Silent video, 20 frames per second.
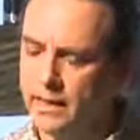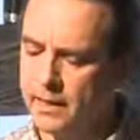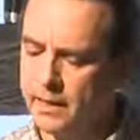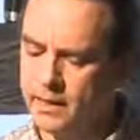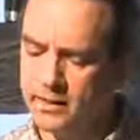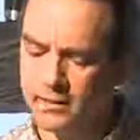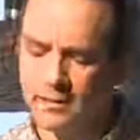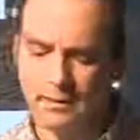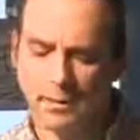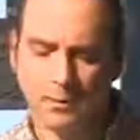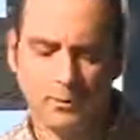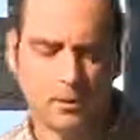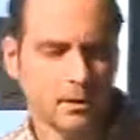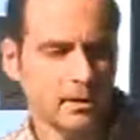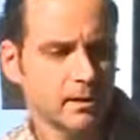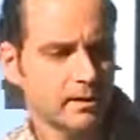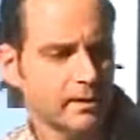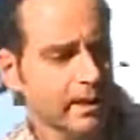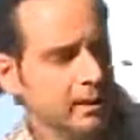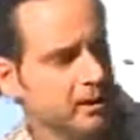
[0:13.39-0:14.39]
And I
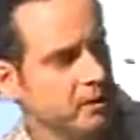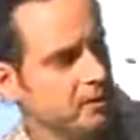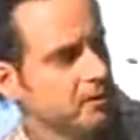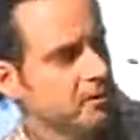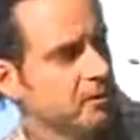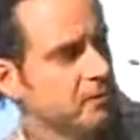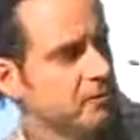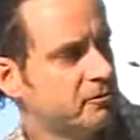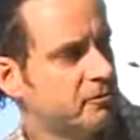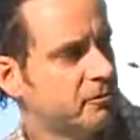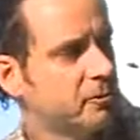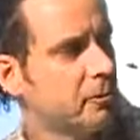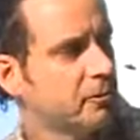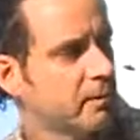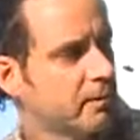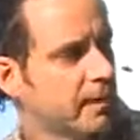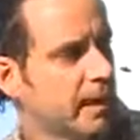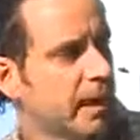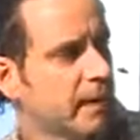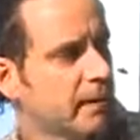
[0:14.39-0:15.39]
want to thank you
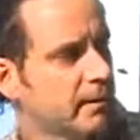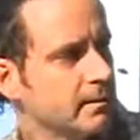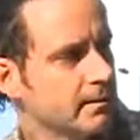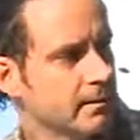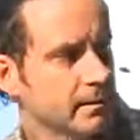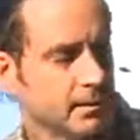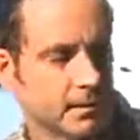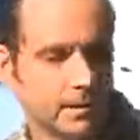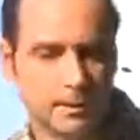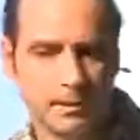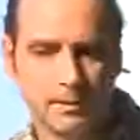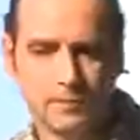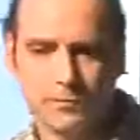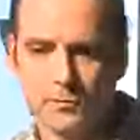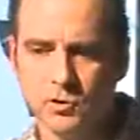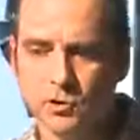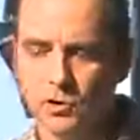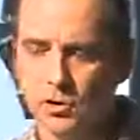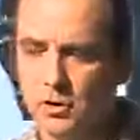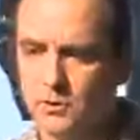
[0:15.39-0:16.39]
for that.
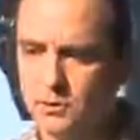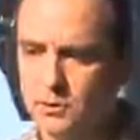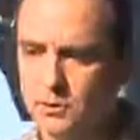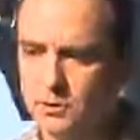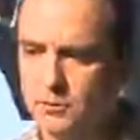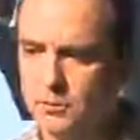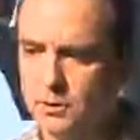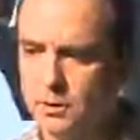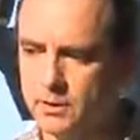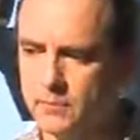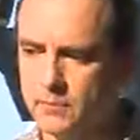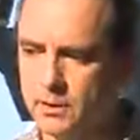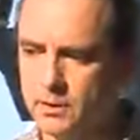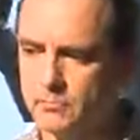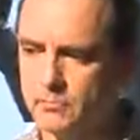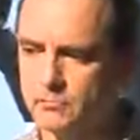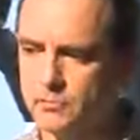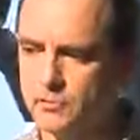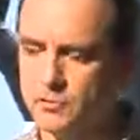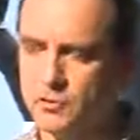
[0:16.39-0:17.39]
Um, John was one of
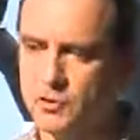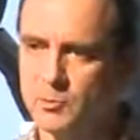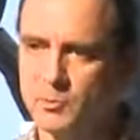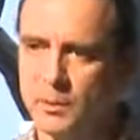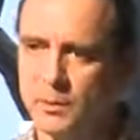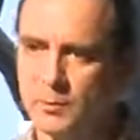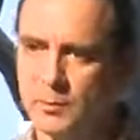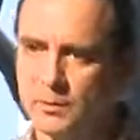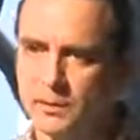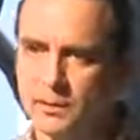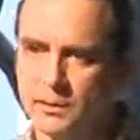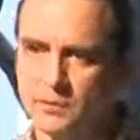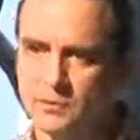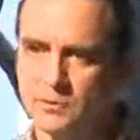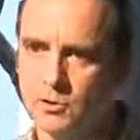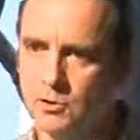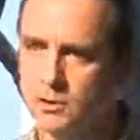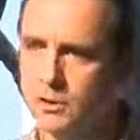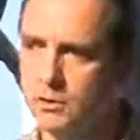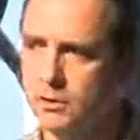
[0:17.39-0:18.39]
the first people
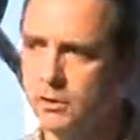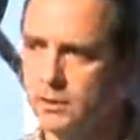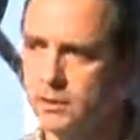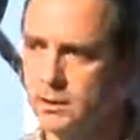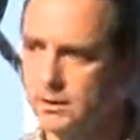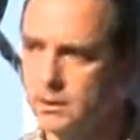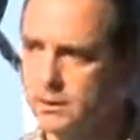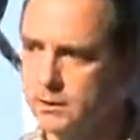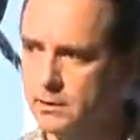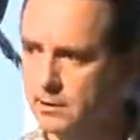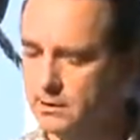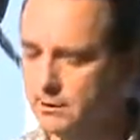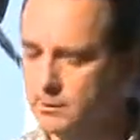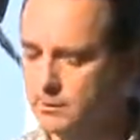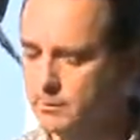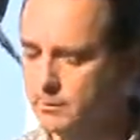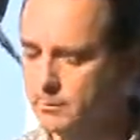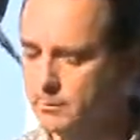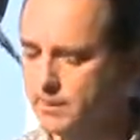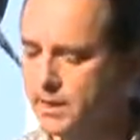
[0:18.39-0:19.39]
that took a look at
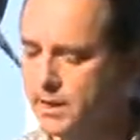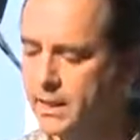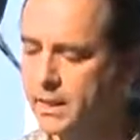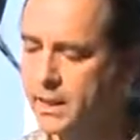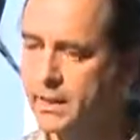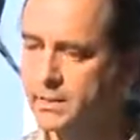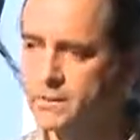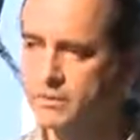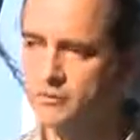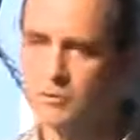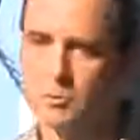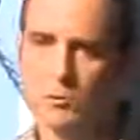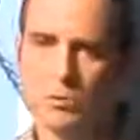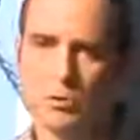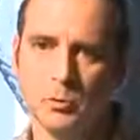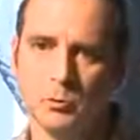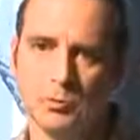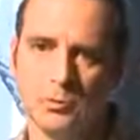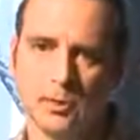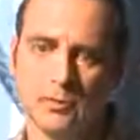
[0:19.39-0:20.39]
the beginnings of a
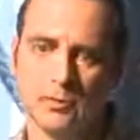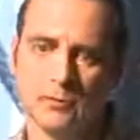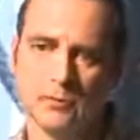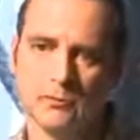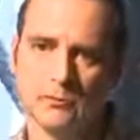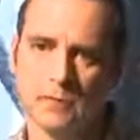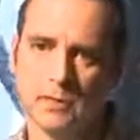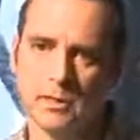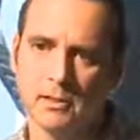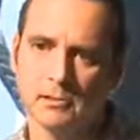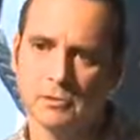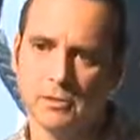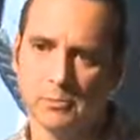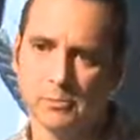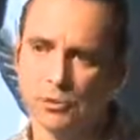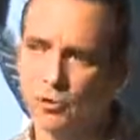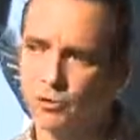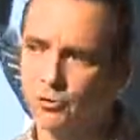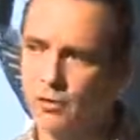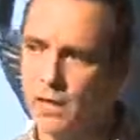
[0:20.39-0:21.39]
blueprint of, of the
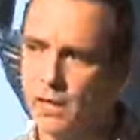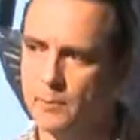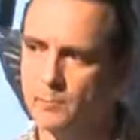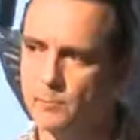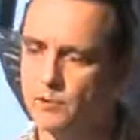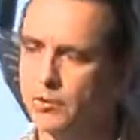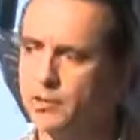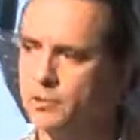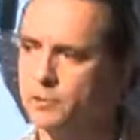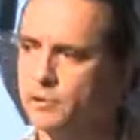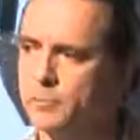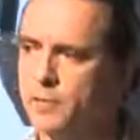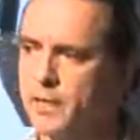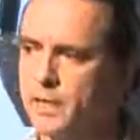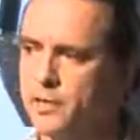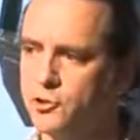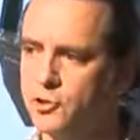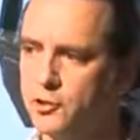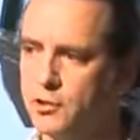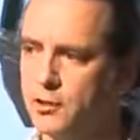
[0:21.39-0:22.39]
program, trying to
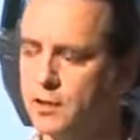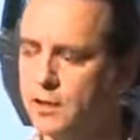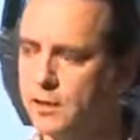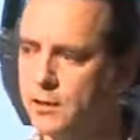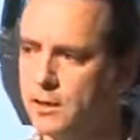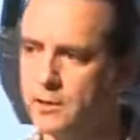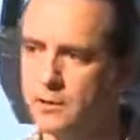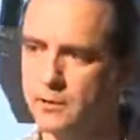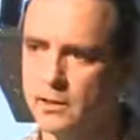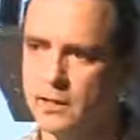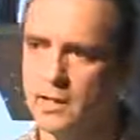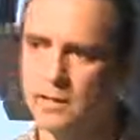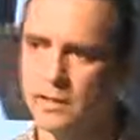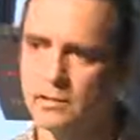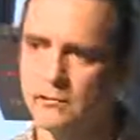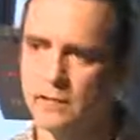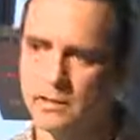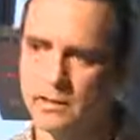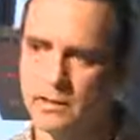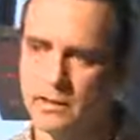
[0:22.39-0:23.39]
imagine another kind
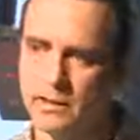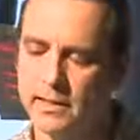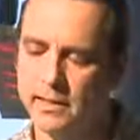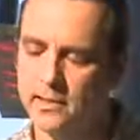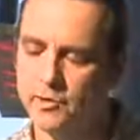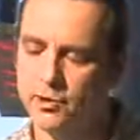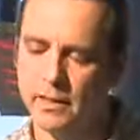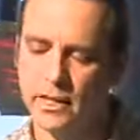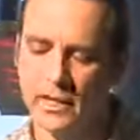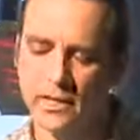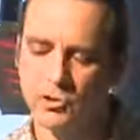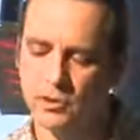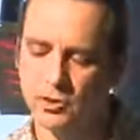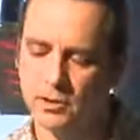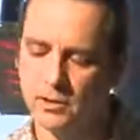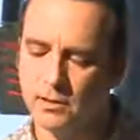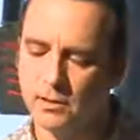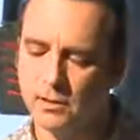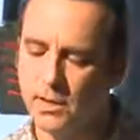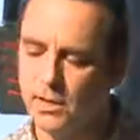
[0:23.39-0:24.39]
of design
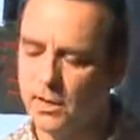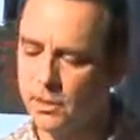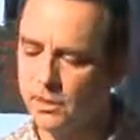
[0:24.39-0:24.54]
education.